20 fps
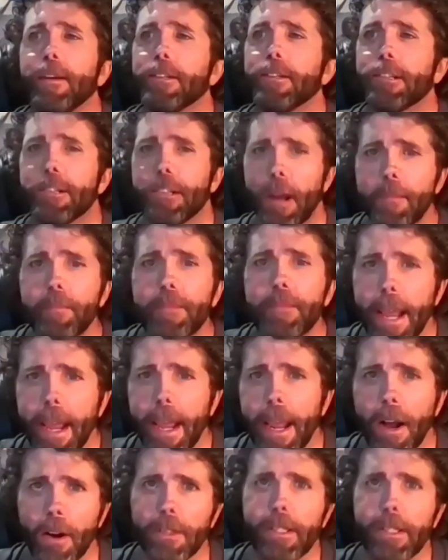
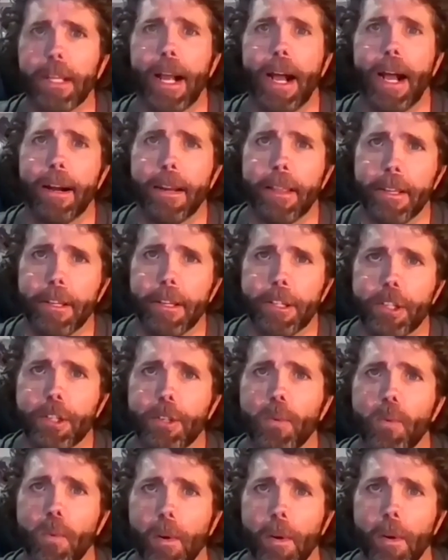Someday I'll get out of this
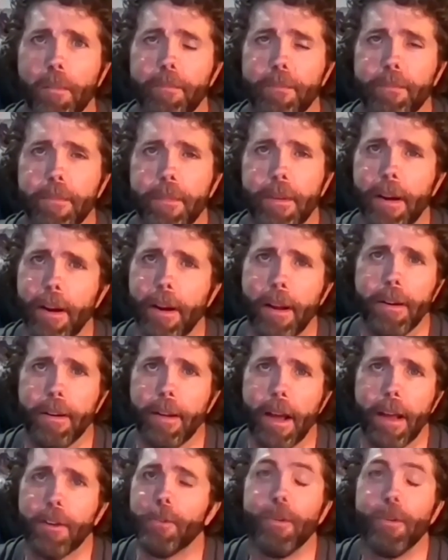storm. And
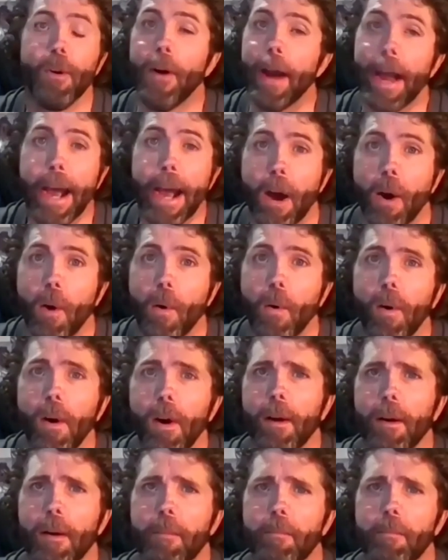I don't know how,
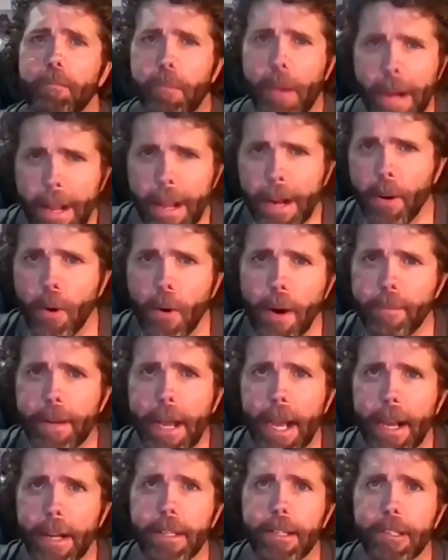but I know I'm
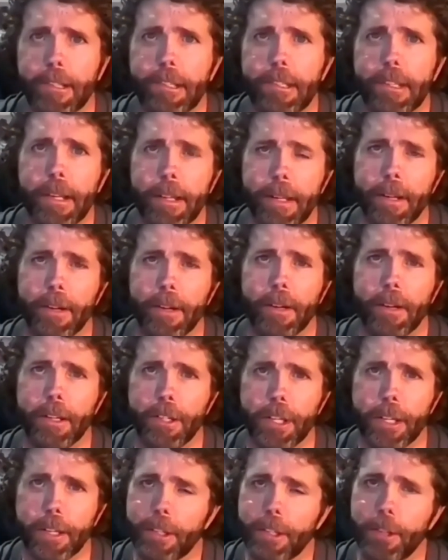not going to sit here
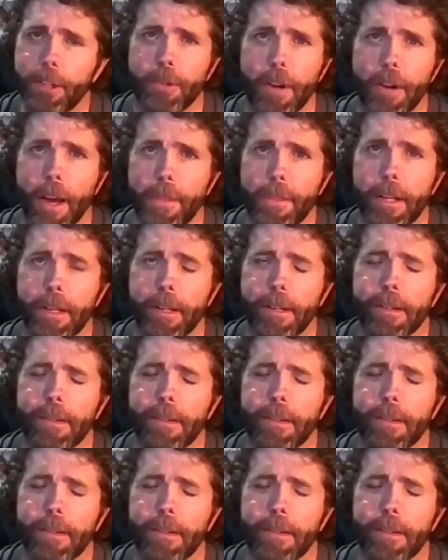and just do nothing.